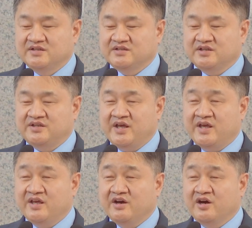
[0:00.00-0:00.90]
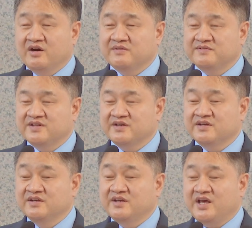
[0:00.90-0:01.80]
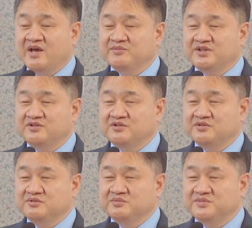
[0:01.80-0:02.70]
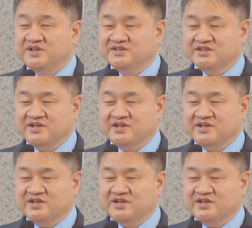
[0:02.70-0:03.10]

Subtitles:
The day of the empty tomb is